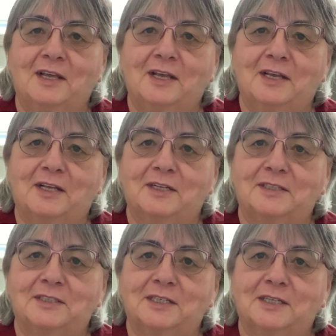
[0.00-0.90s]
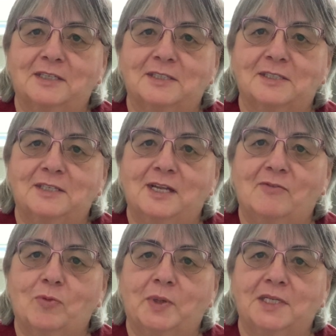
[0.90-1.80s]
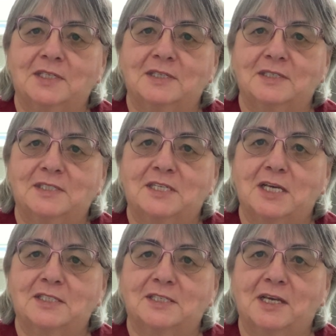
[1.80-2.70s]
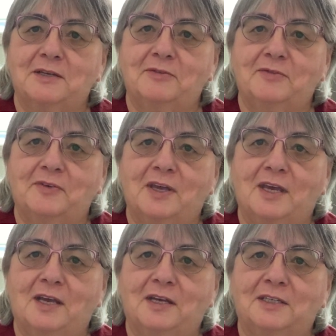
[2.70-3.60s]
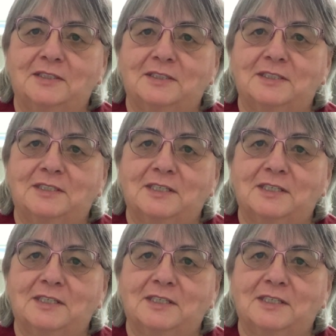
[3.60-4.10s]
And everybody stay safe and